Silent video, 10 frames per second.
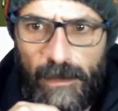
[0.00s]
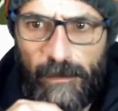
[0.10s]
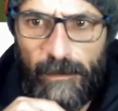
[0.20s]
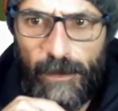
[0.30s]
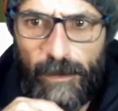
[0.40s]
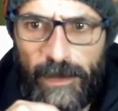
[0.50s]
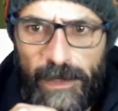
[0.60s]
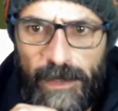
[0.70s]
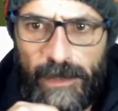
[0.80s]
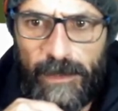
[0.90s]
Probably
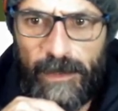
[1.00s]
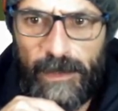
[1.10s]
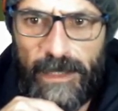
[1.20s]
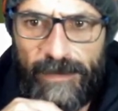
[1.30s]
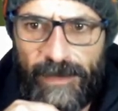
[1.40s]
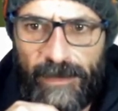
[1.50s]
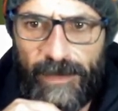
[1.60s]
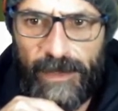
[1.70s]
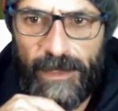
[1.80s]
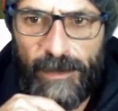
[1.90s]
they gave the
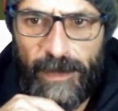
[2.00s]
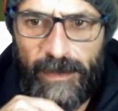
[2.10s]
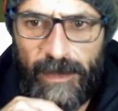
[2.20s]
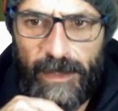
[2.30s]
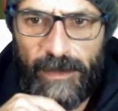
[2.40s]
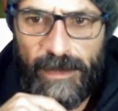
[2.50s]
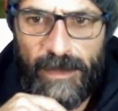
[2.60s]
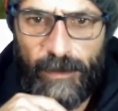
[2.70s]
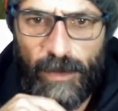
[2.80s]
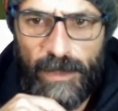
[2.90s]
advantage. Petty enters
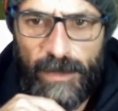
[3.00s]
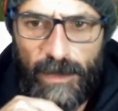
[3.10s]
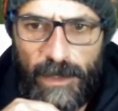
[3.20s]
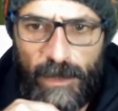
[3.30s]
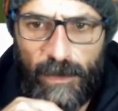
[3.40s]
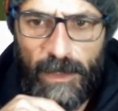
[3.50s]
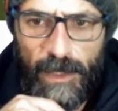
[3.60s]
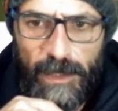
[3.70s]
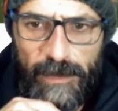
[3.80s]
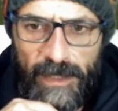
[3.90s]
the box. He's all alone.
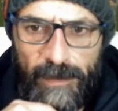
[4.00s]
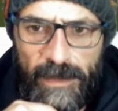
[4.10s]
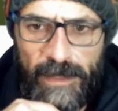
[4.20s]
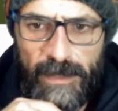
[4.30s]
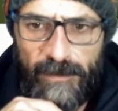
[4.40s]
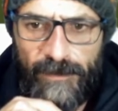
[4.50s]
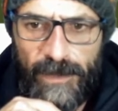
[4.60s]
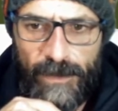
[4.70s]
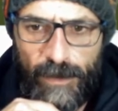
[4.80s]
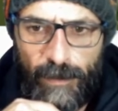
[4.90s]
Dribbles his
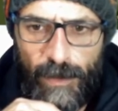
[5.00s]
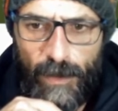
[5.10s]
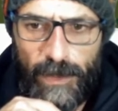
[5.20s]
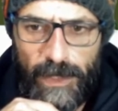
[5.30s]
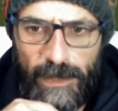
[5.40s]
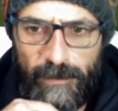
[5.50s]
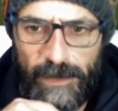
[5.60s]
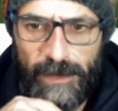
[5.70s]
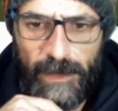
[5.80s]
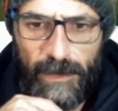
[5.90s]
first opponent,
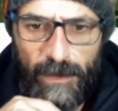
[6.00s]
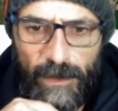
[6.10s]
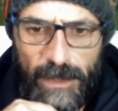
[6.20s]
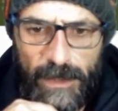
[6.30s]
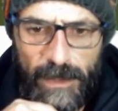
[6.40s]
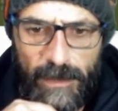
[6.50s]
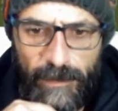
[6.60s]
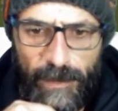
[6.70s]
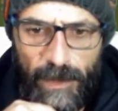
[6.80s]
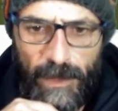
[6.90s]
but he loses the
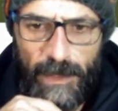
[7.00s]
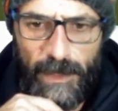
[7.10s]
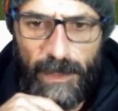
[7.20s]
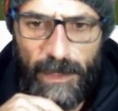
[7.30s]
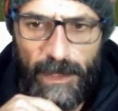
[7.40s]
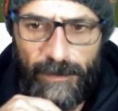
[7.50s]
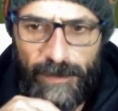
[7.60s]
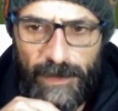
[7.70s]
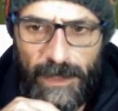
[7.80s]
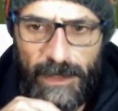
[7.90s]
ball.
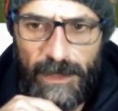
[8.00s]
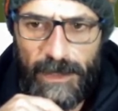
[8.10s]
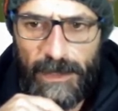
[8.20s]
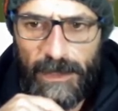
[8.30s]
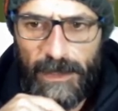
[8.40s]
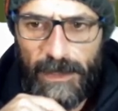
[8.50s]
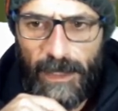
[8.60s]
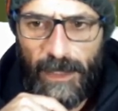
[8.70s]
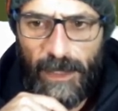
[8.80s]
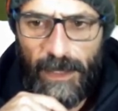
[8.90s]
Avila
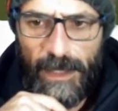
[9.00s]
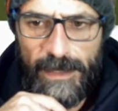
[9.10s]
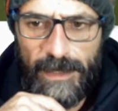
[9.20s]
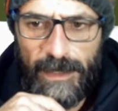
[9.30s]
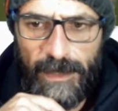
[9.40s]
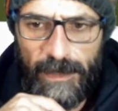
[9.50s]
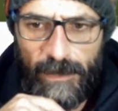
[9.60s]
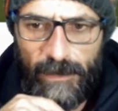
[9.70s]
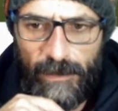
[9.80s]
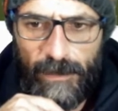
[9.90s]
heads it again
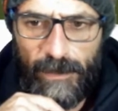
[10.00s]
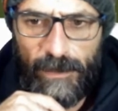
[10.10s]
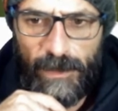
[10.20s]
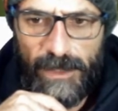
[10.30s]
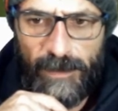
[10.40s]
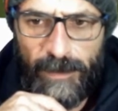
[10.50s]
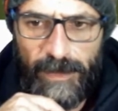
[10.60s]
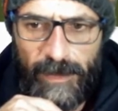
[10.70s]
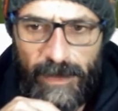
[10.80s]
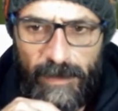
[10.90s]
towards
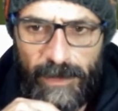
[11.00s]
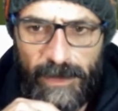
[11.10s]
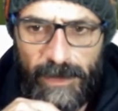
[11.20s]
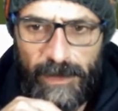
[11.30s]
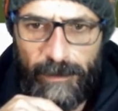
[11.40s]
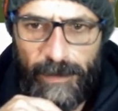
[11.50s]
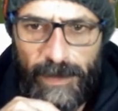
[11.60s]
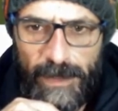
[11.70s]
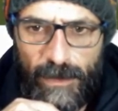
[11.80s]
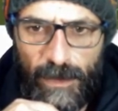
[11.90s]
Petty, but the
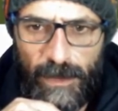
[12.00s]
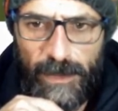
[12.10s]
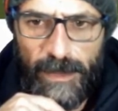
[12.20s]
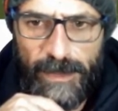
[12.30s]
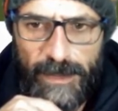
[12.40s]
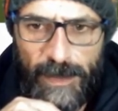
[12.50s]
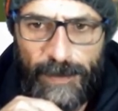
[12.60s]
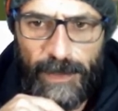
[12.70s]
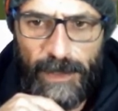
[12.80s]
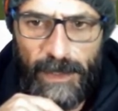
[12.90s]
pass got intercepted.